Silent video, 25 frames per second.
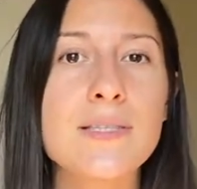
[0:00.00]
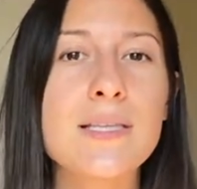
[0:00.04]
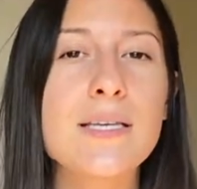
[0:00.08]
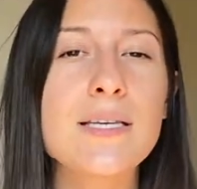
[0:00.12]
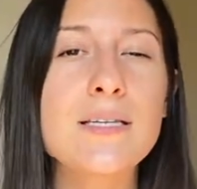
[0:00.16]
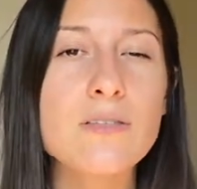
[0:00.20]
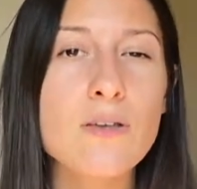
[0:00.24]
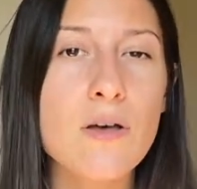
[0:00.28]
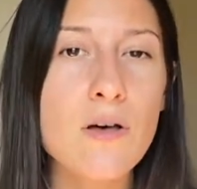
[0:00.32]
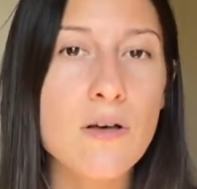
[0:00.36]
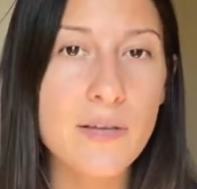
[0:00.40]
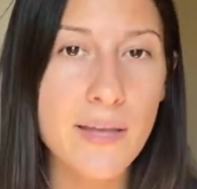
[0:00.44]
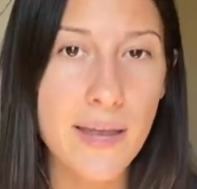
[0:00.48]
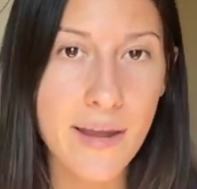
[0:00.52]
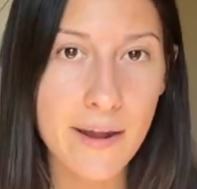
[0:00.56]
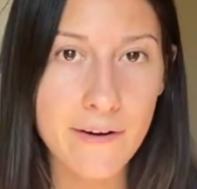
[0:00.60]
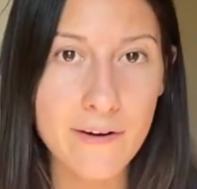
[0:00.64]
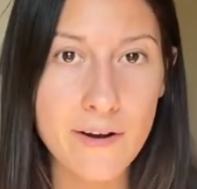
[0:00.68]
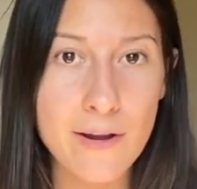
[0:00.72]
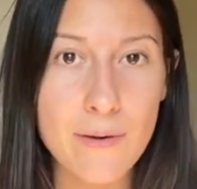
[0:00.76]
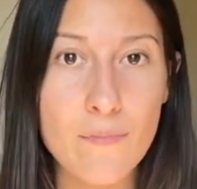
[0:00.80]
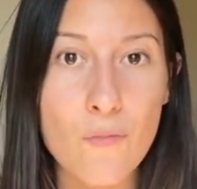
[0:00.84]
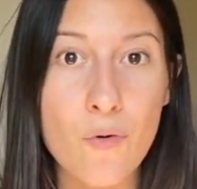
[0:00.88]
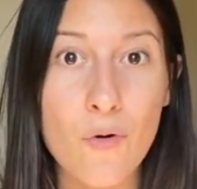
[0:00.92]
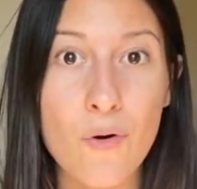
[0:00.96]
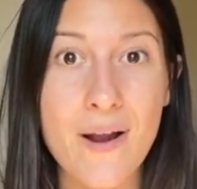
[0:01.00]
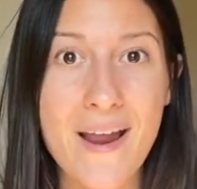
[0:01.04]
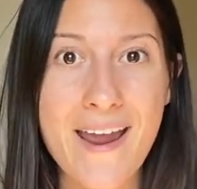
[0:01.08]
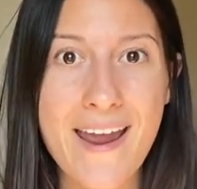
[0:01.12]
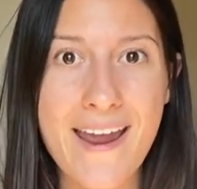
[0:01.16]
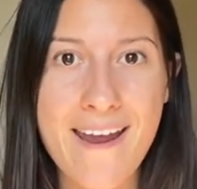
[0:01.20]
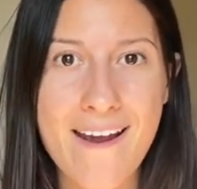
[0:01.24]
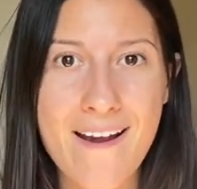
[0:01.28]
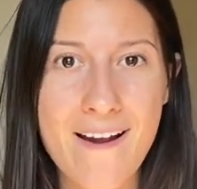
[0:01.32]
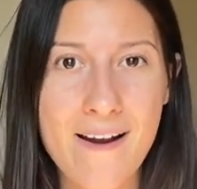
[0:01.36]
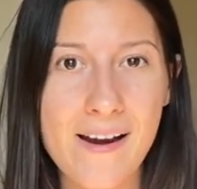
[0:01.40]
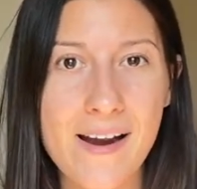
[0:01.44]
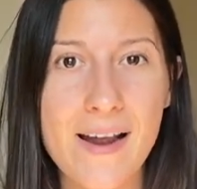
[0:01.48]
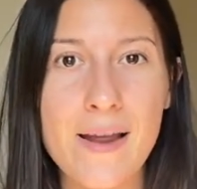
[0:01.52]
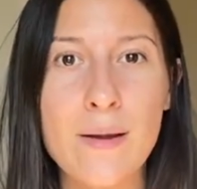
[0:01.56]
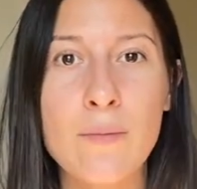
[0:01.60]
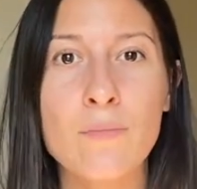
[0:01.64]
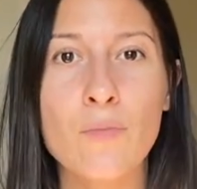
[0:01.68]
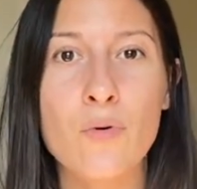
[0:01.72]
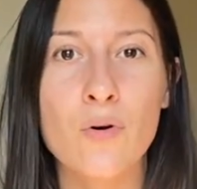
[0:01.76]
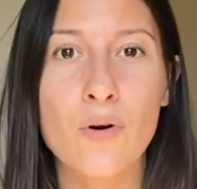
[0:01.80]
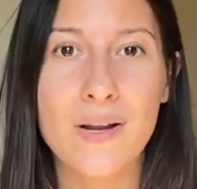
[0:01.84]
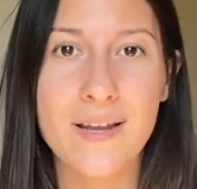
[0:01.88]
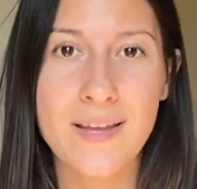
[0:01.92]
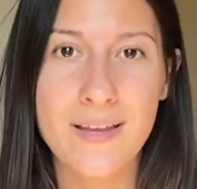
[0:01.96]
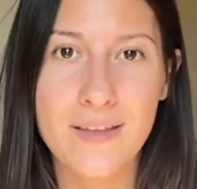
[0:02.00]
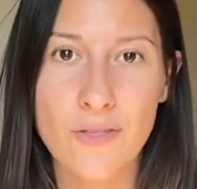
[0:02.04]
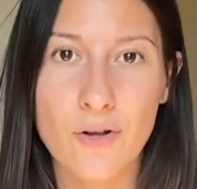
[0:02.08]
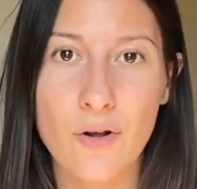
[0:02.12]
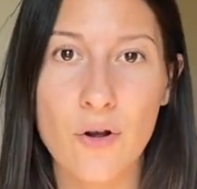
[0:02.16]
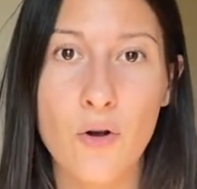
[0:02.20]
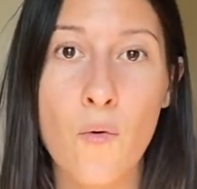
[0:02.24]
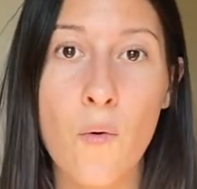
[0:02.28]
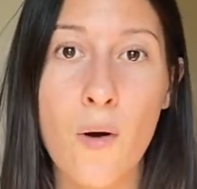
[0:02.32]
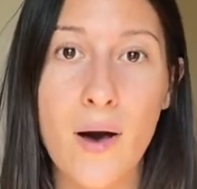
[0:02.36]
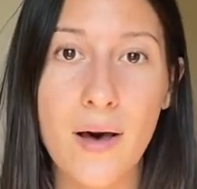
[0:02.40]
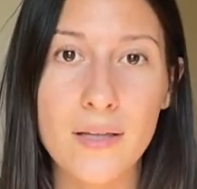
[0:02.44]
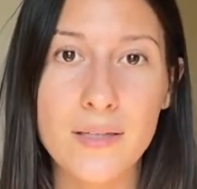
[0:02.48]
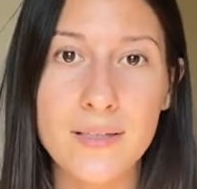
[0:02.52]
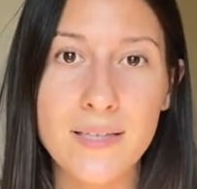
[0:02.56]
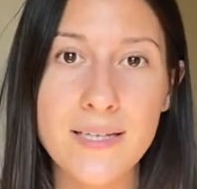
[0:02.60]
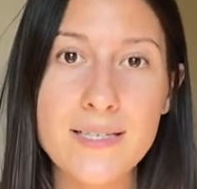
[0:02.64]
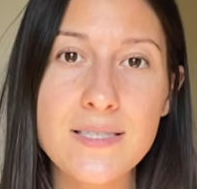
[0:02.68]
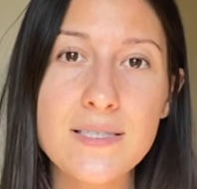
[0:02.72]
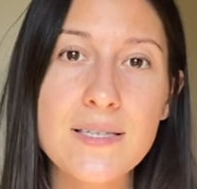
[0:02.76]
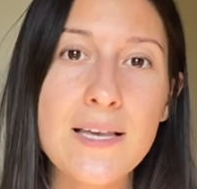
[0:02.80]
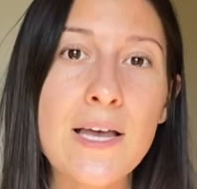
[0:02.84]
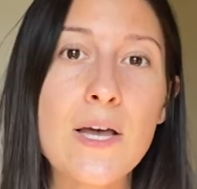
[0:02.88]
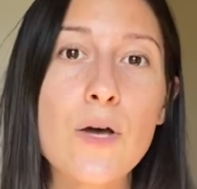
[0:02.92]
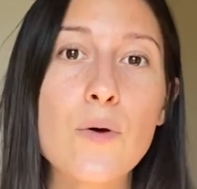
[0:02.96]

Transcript: these all carry more air and more ether qualities,